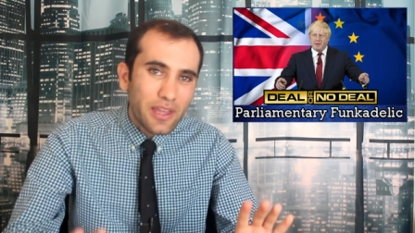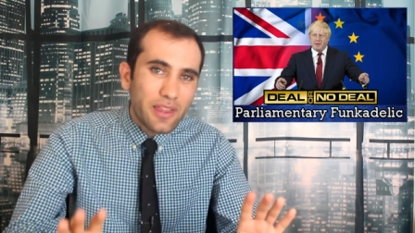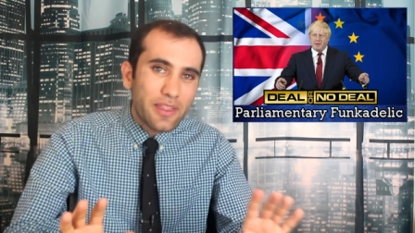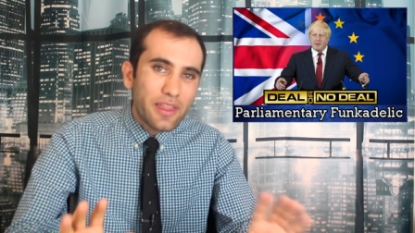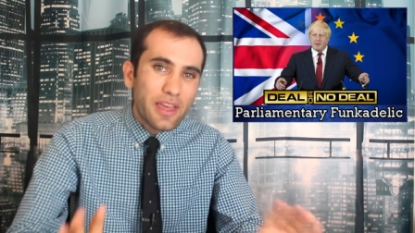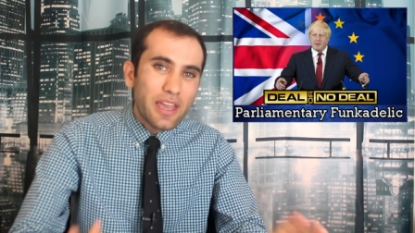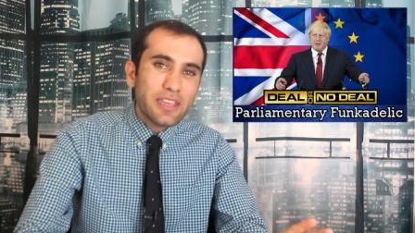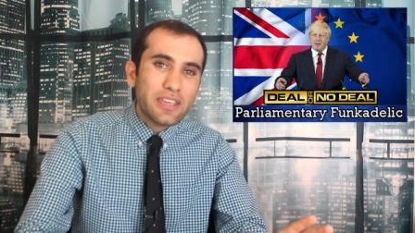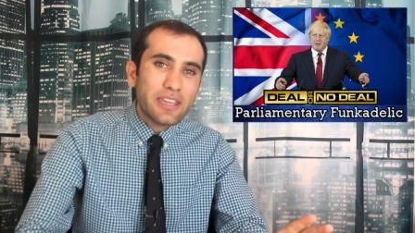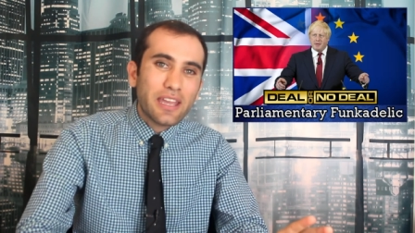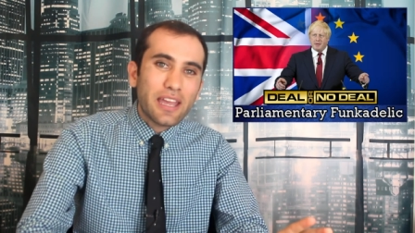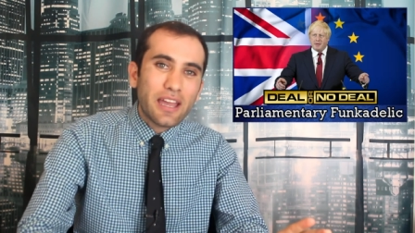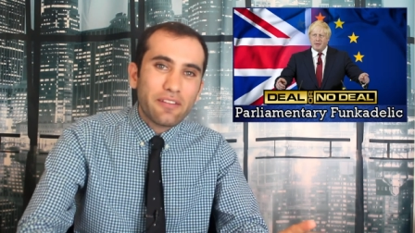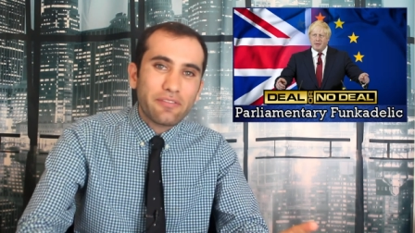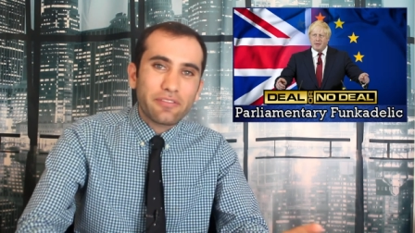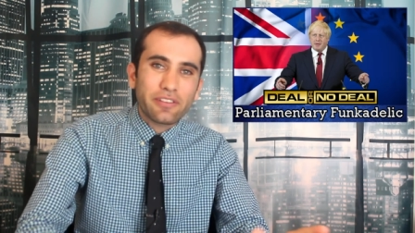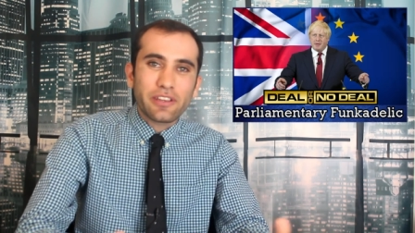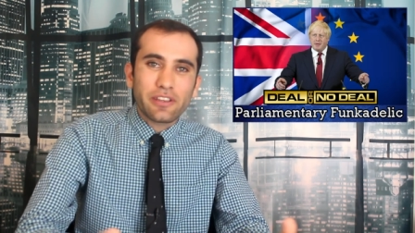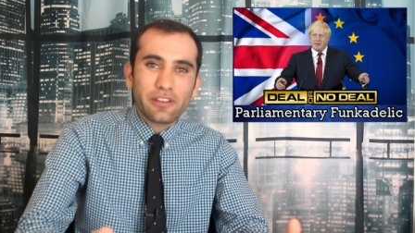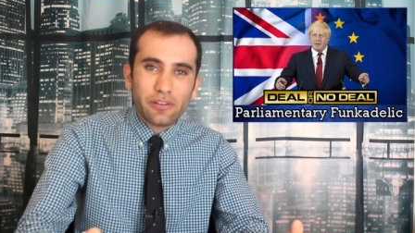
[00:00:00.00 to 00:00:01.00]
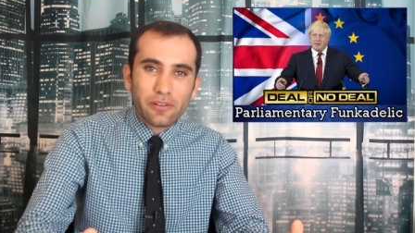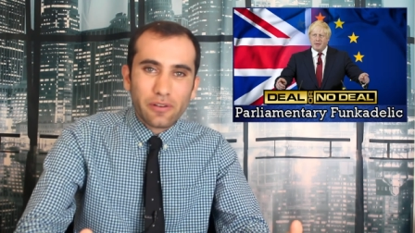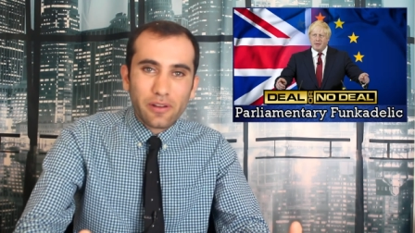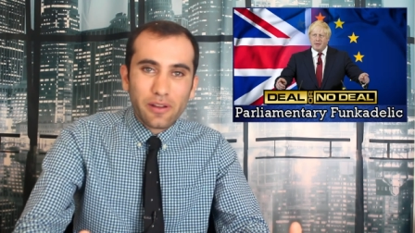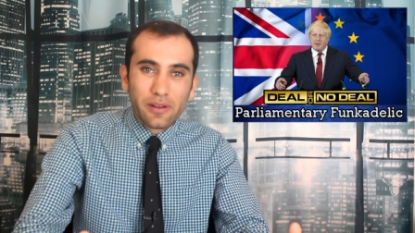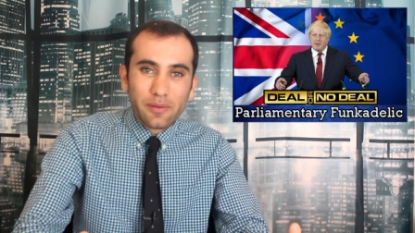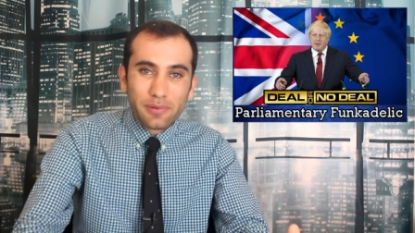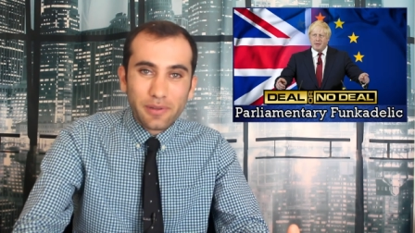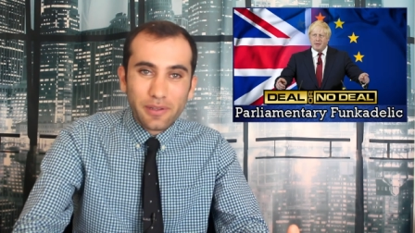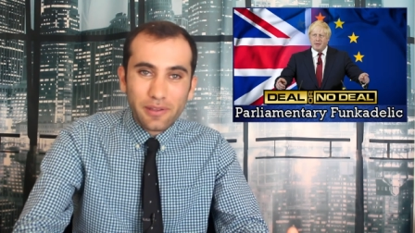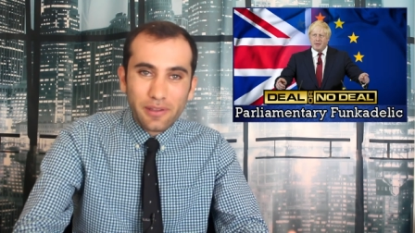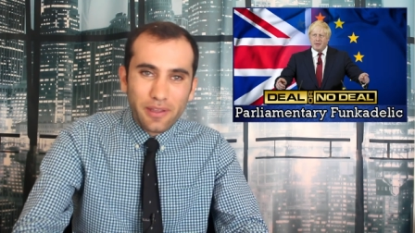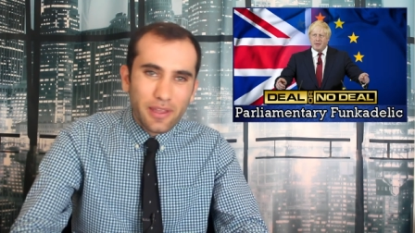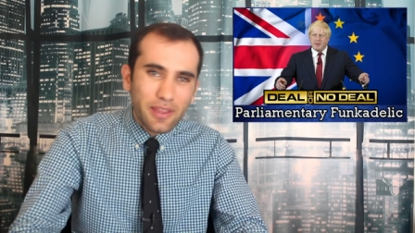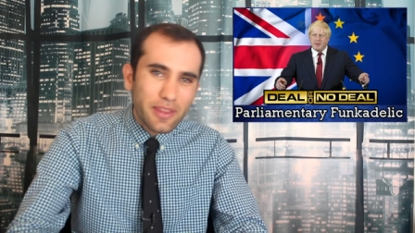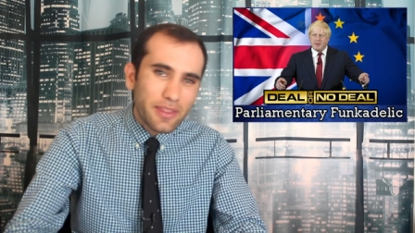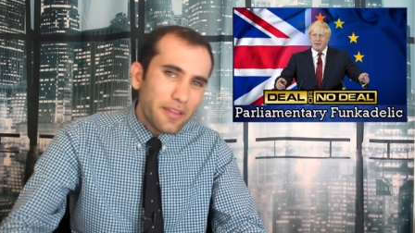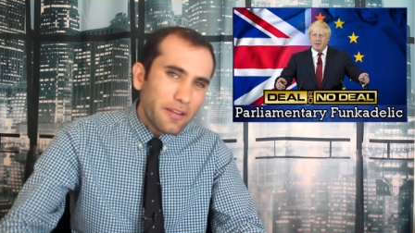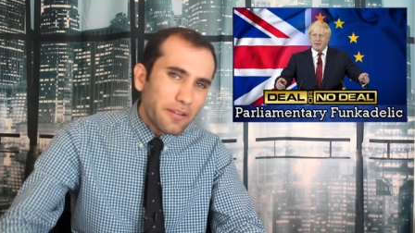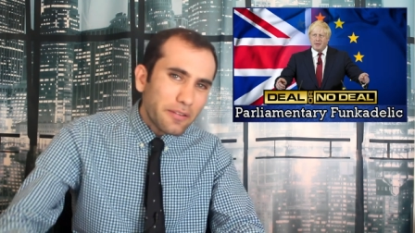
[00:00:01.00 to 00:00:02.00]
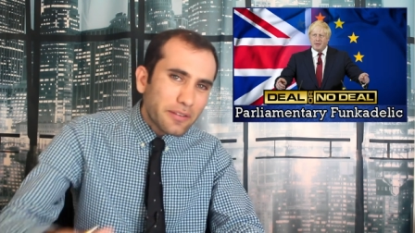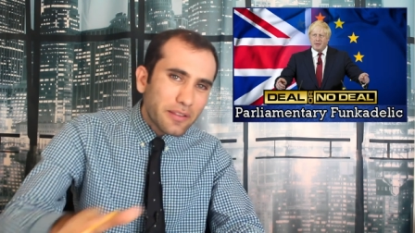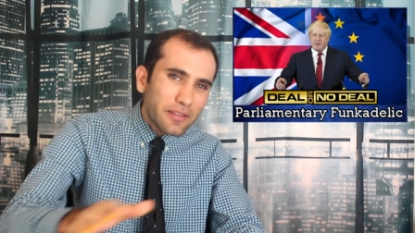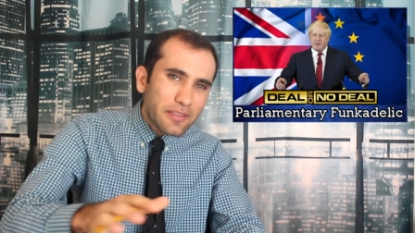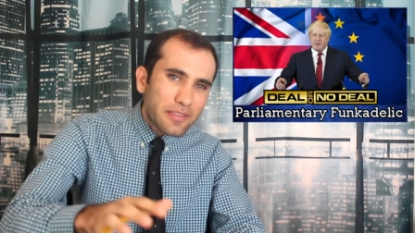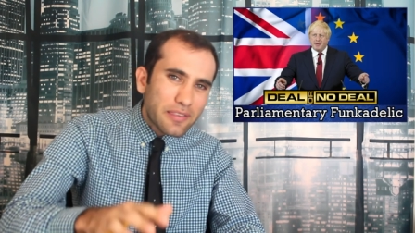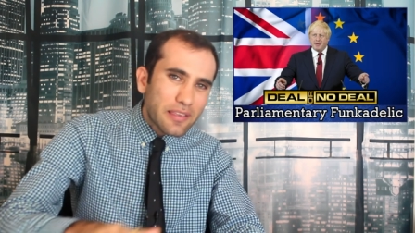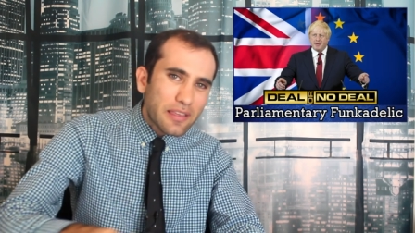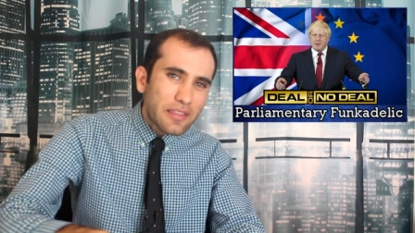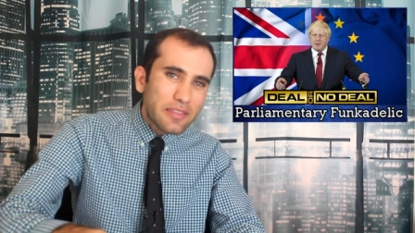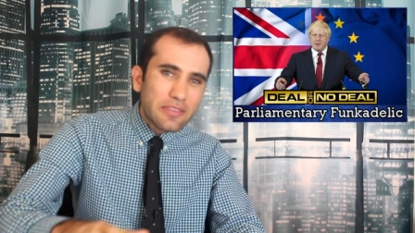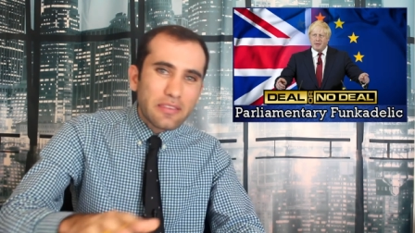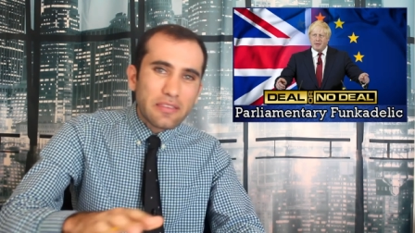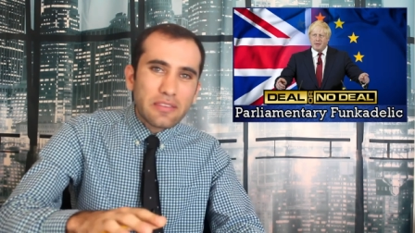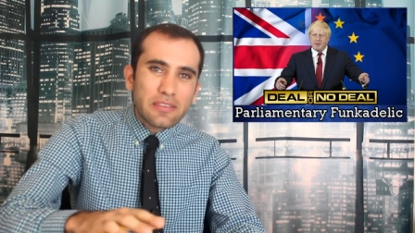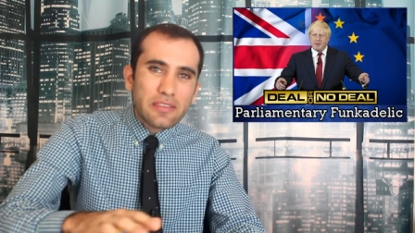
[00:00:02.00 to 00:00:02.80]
Then you have Europe. Their consensus